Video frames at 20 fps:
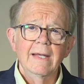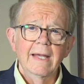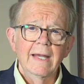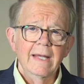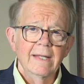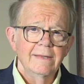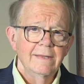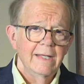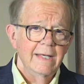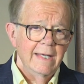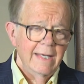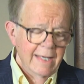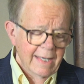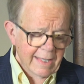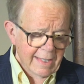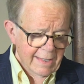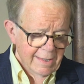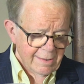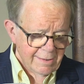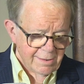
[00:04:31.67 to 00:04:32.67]
in
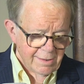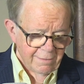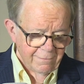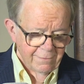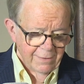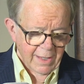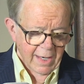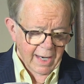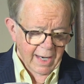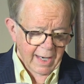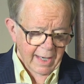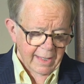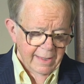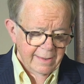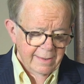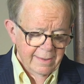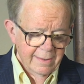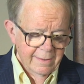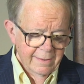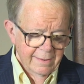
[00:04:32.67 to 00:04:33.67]
the ease of
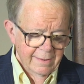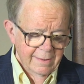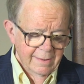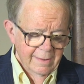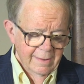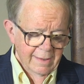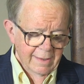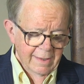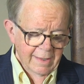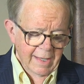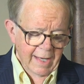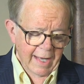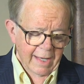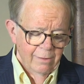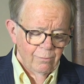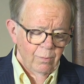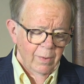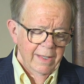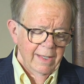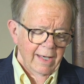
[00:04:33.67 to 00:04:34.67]
God.
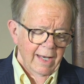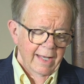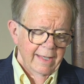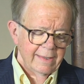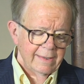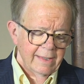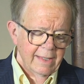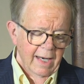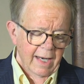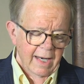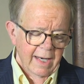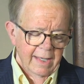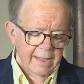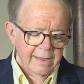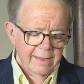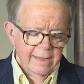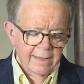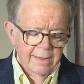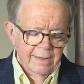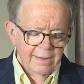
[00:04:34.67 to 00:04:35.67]
And we let
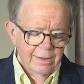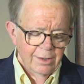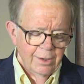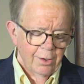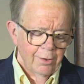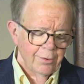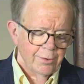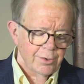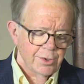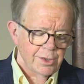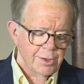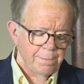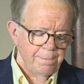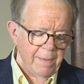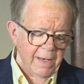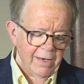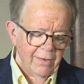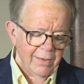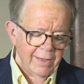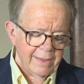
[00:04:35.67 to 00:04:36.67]
God, your
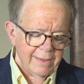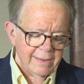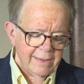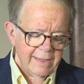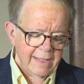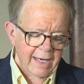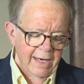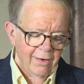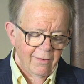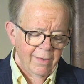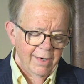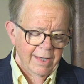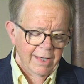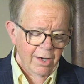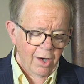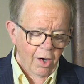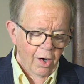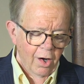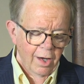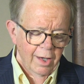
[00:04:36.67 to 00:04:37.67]
Spirit,
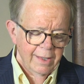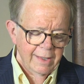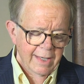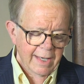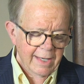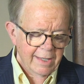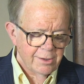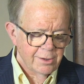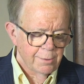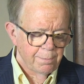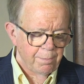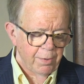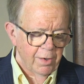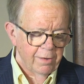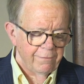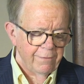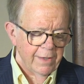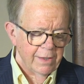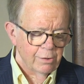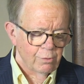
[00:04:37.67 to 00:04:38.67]
carry on its
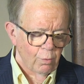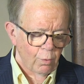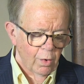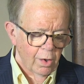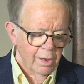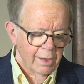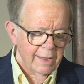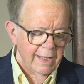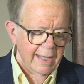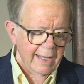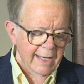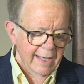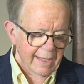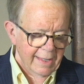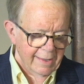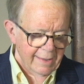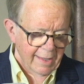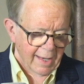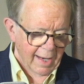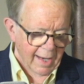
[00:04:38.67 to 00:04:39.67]
perfect work
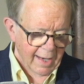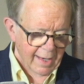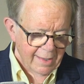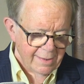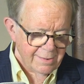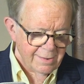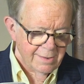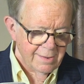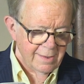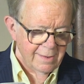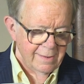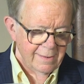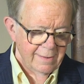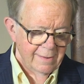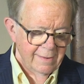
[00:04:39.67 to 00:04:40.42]
in us.